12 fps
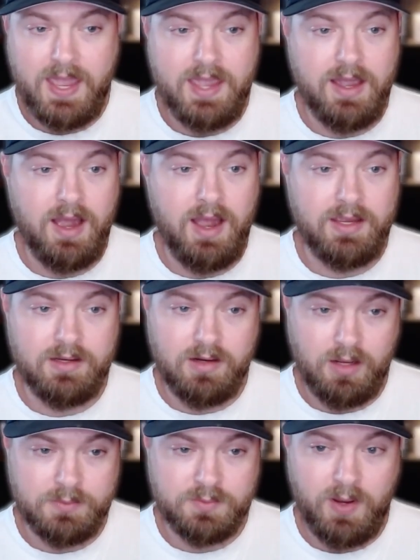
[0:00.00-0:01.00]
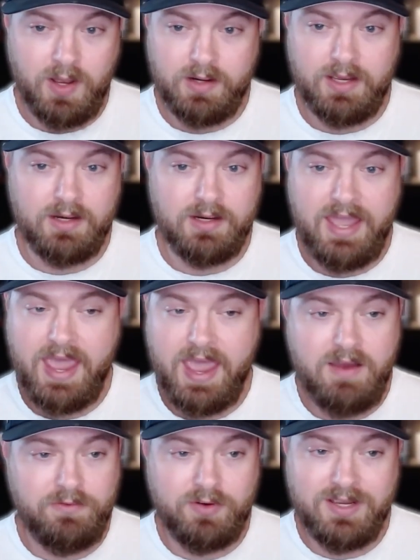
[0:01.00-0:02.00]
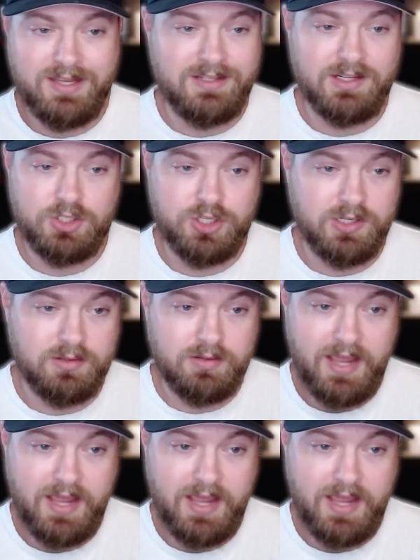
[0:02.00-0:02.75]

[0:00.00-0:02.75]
AI in HubSpot, and every edition